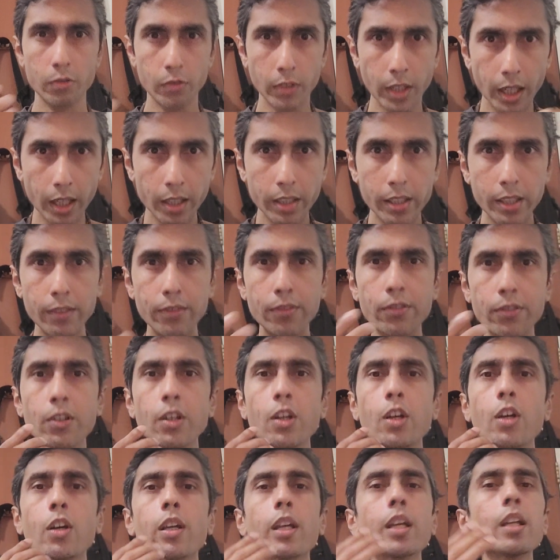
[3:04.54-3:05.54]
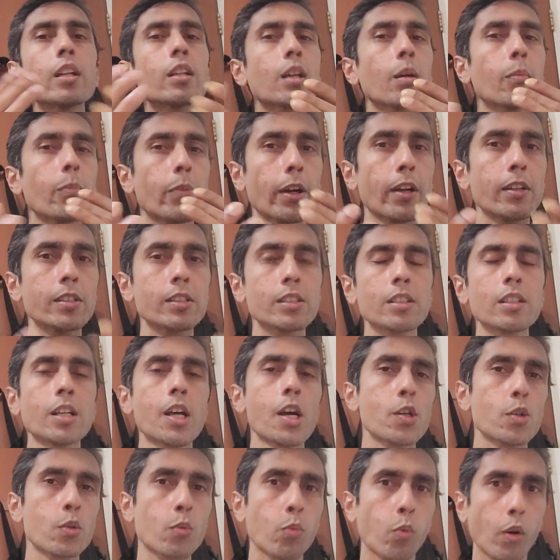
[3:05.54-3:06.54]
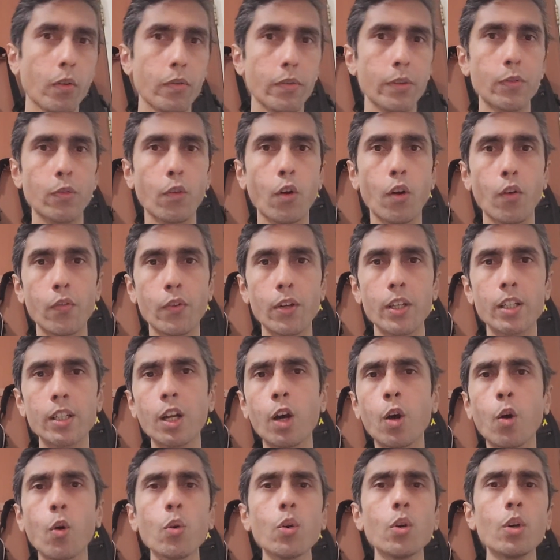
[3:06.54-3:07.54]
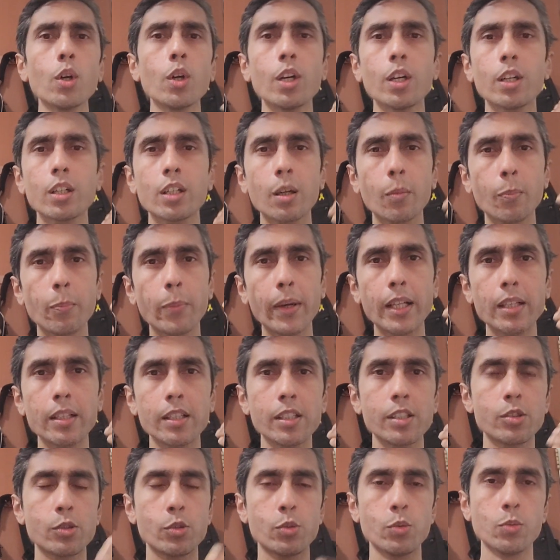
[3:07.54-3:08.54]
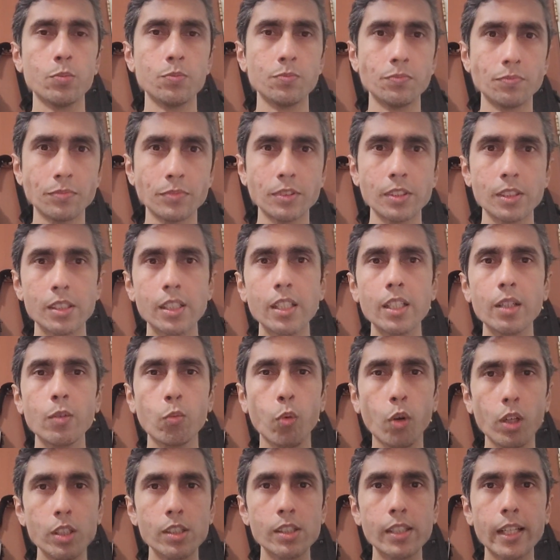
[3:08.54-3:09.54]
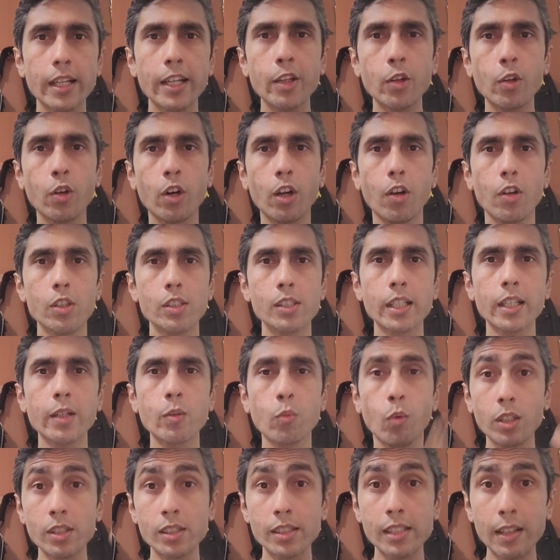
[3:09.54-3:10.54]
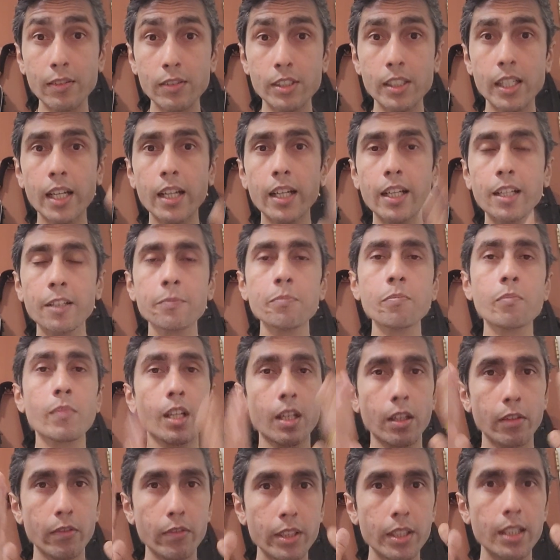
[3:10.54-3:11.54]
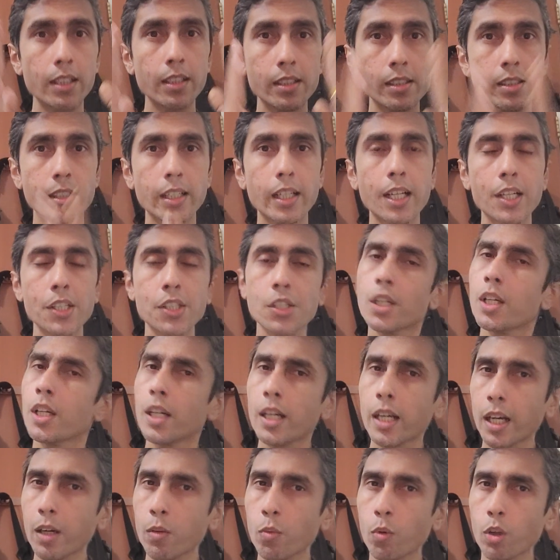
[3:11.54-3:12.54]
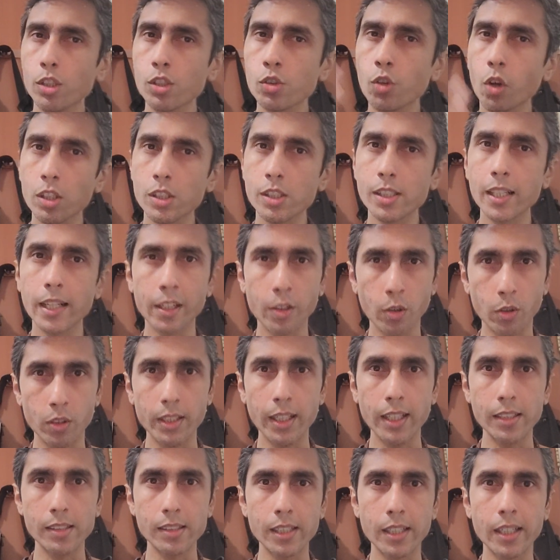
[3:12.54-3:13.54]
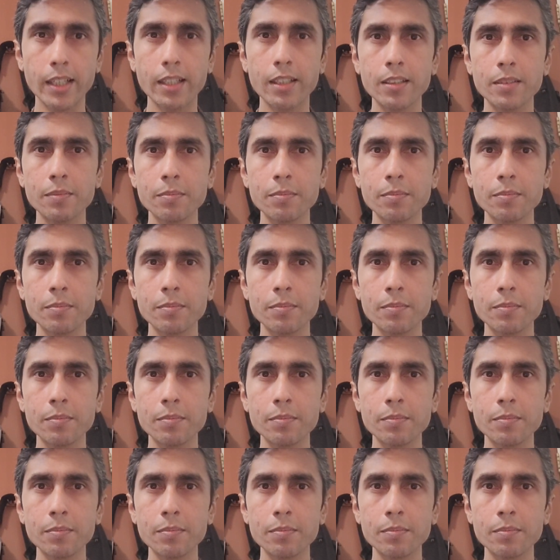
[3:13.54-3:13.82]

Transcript: Relative in comparison to what we've offered. Now compare these two. See what's standing on our side, what's left standing within this clash, and what's not standing on that side.